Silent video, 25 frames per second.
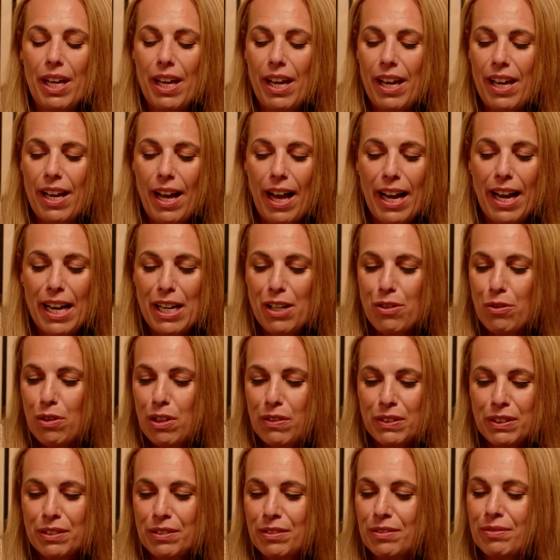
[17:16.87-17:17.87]

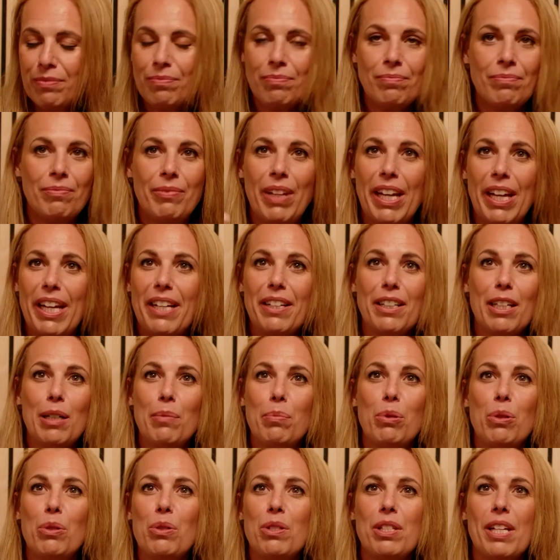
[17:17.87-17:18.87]
AI-driven data
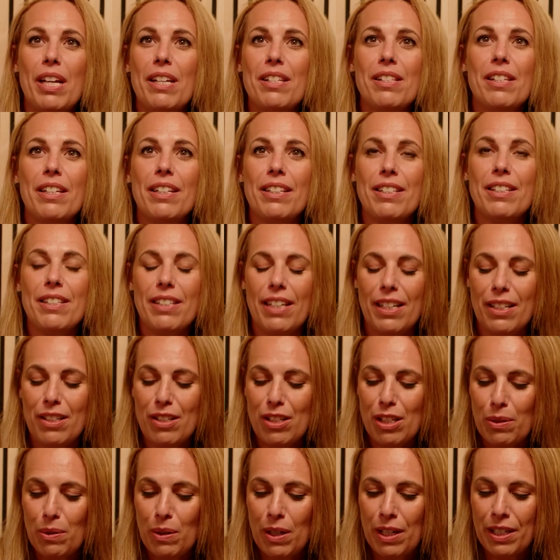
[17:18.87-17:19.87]
processings and
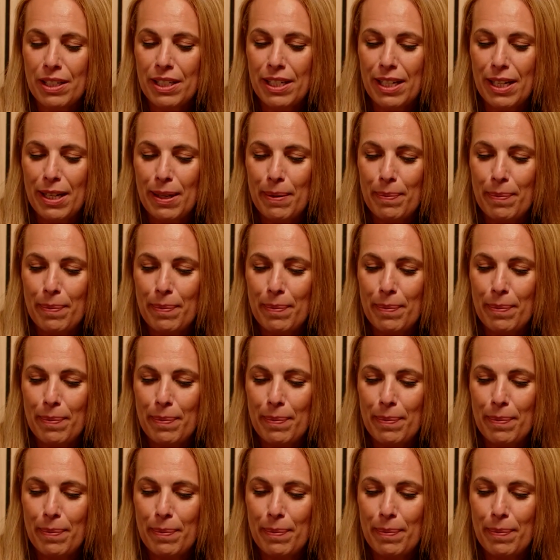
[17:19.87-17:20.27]
so on,